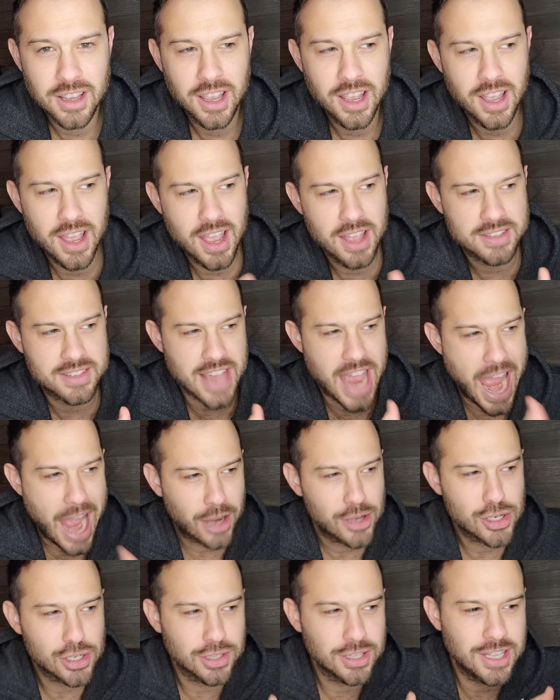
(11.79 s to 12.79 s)
It's
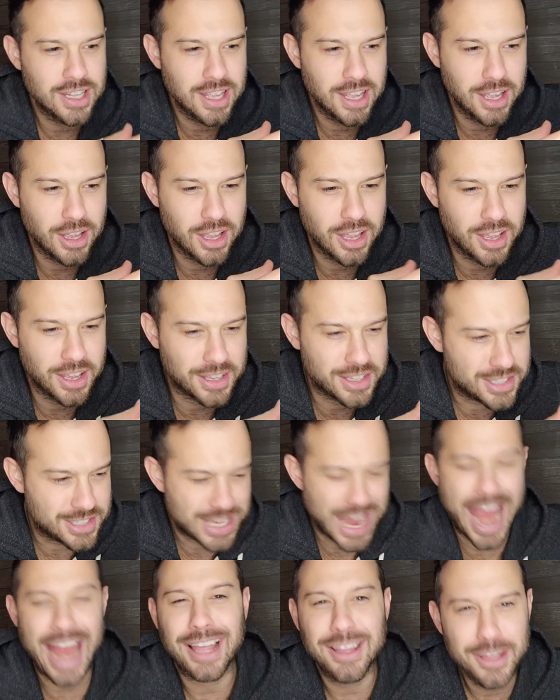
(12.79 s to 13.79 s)
actually
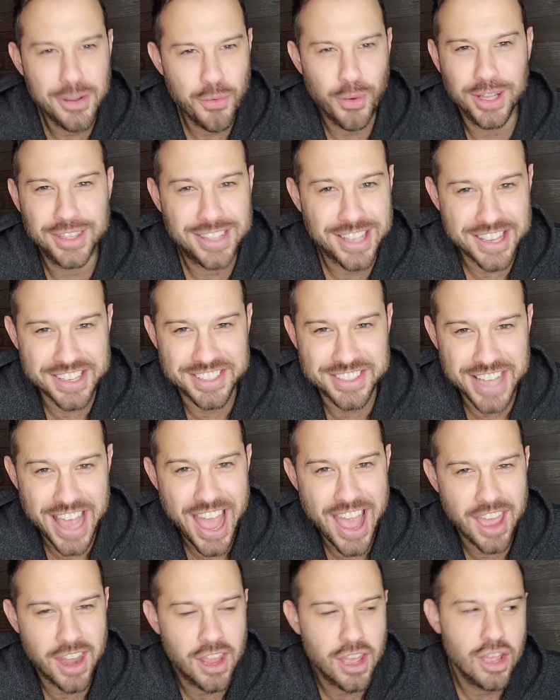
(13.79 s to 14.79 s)
exactly what they
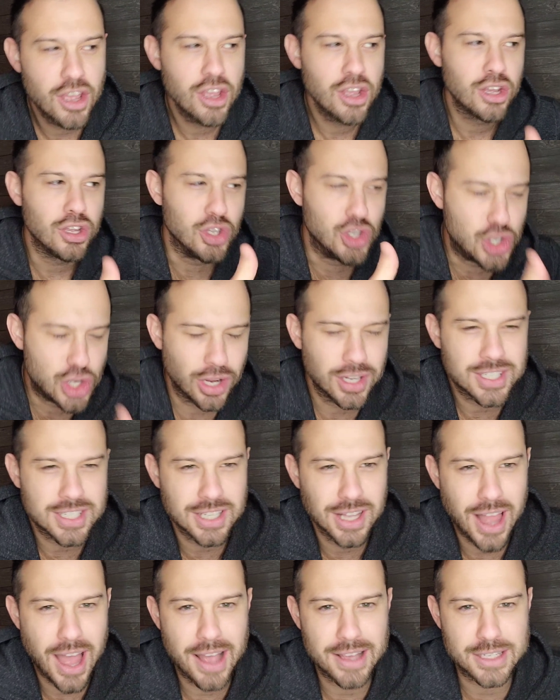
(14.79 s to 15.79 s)
said
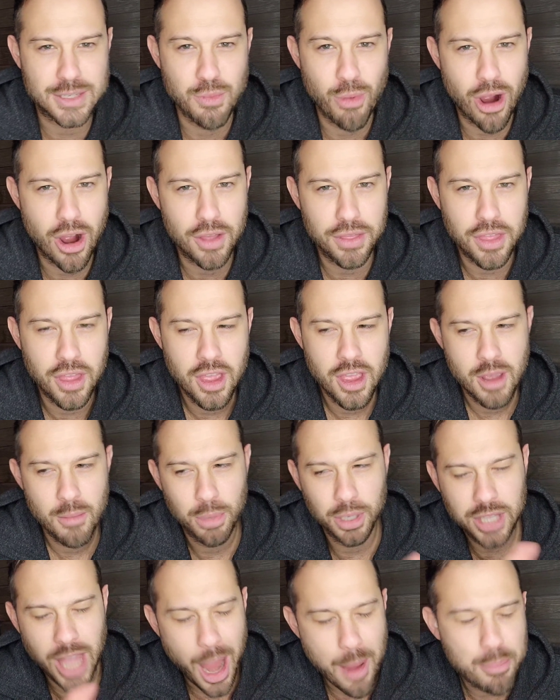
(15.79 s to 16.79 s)
just last month,
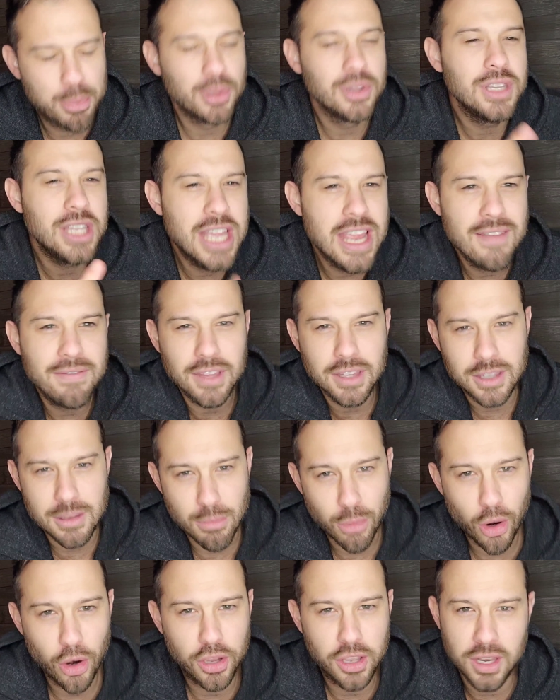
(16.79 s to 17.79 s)
but I believe that
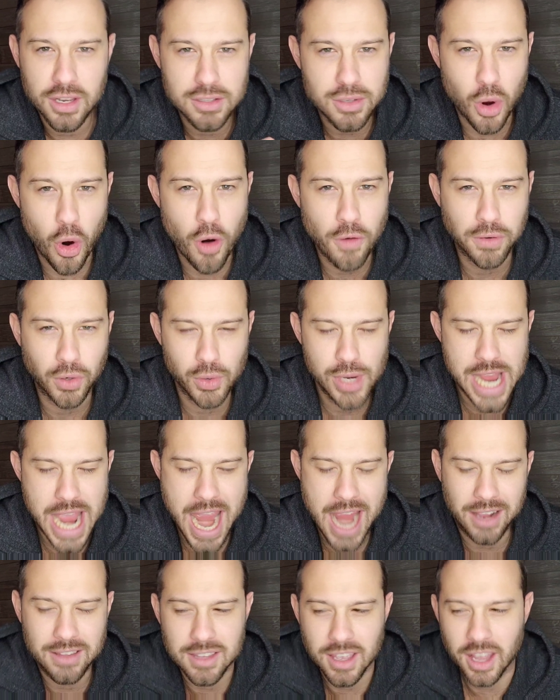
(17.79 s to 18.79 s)
the market is
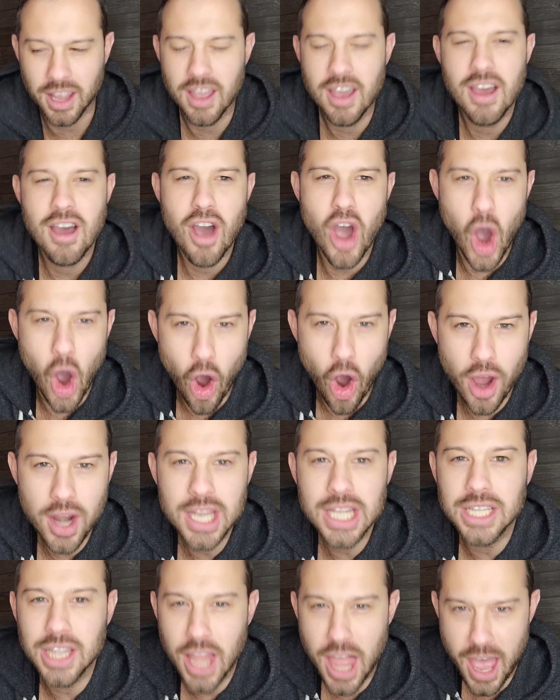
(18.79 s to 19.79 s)
overreacting
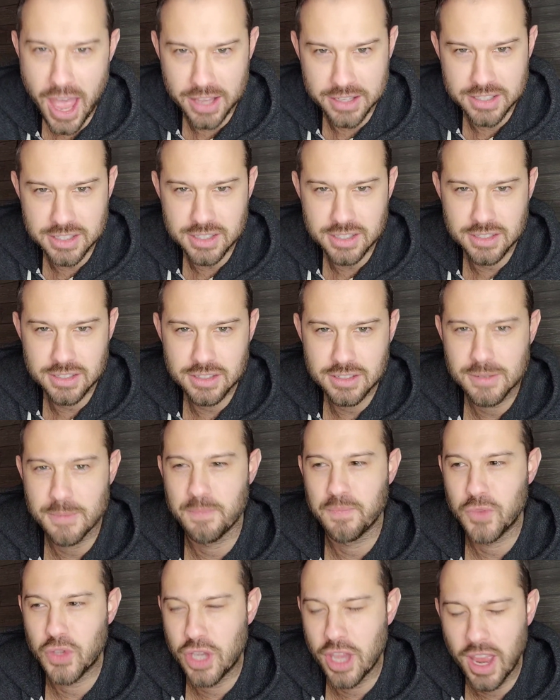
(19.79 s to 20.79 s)
unless,
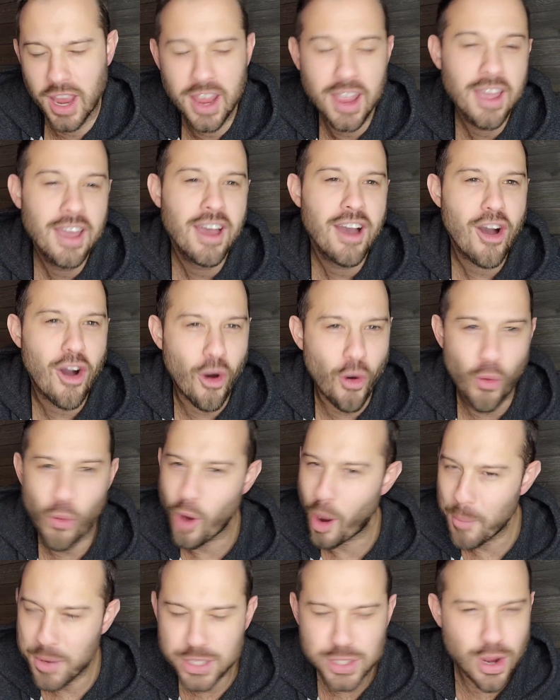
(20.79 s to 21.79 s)
okay, oh,
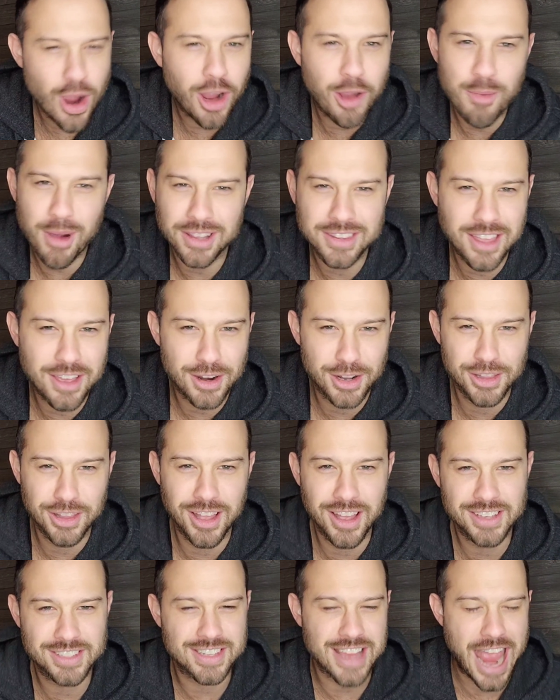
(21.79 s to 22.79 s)
I'm going to talk about that
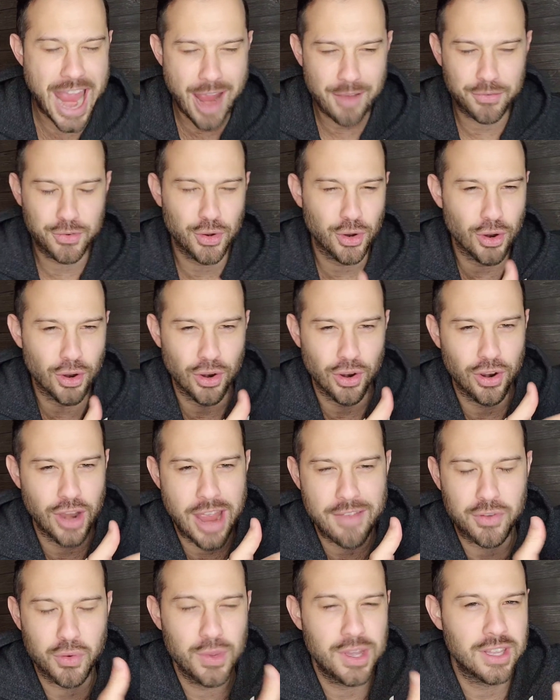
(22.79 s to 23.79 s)
unless after
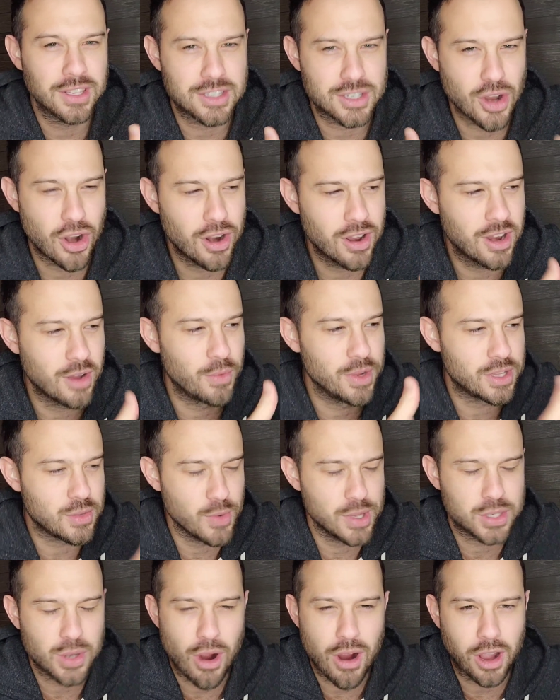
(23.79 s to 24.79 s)
we get started and we
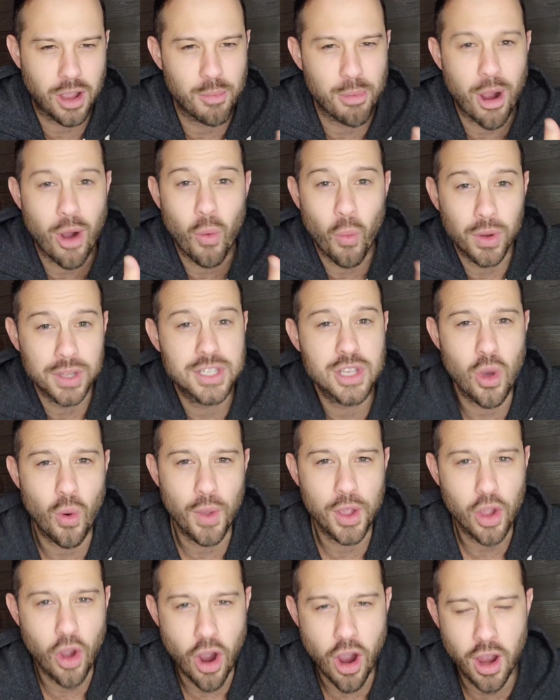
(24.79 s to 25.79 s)
talk about what's
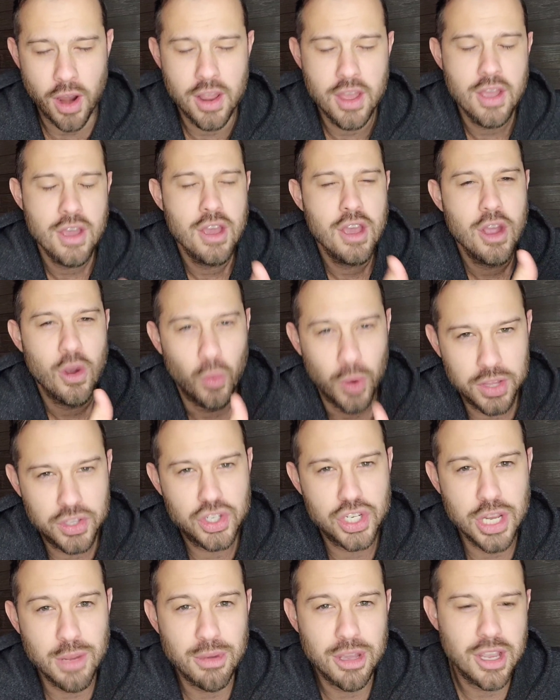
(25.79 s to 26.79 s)
going on
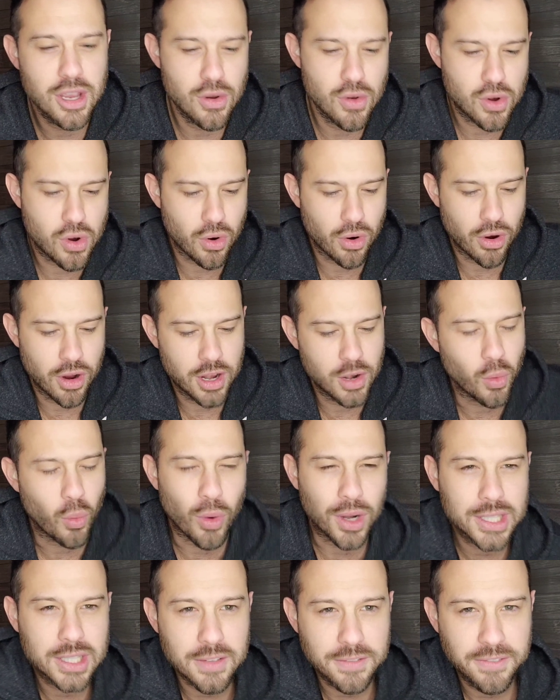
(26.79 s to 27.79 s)
with Shiba Inu coin,
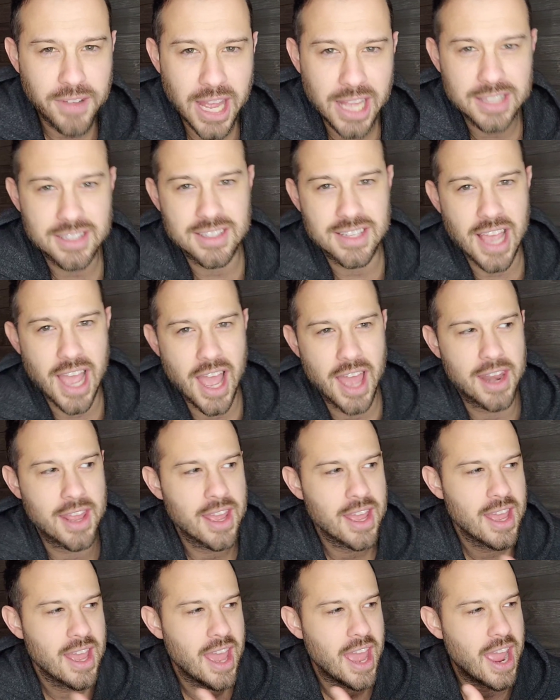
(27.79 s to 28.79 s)
what the Fed said,
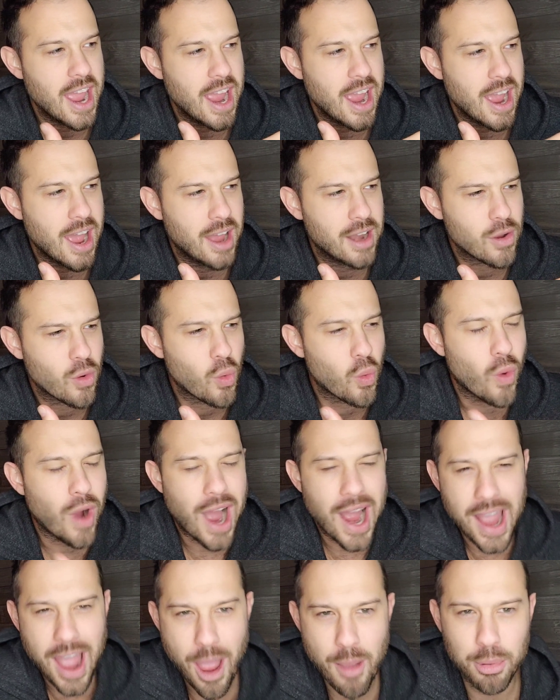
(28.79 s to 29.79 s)
and
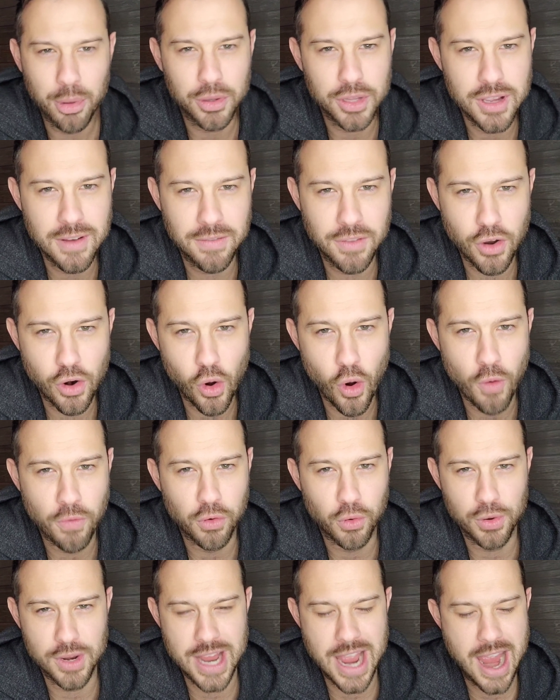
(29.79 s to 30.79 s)
why I believe they're
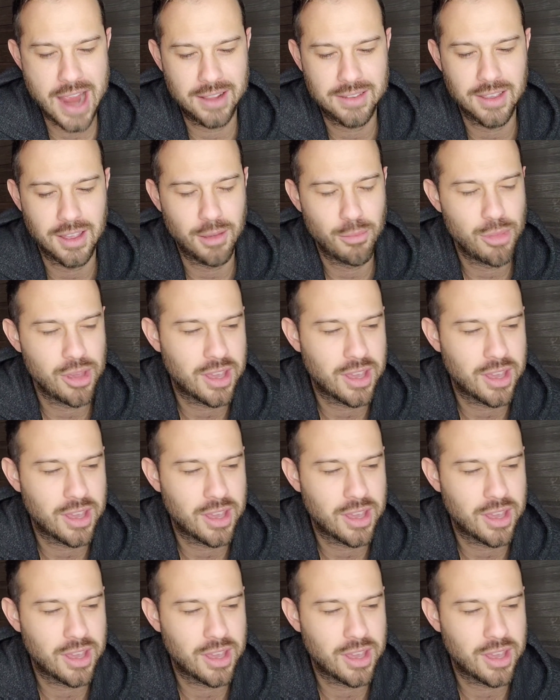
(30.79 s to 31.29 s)
overreacting.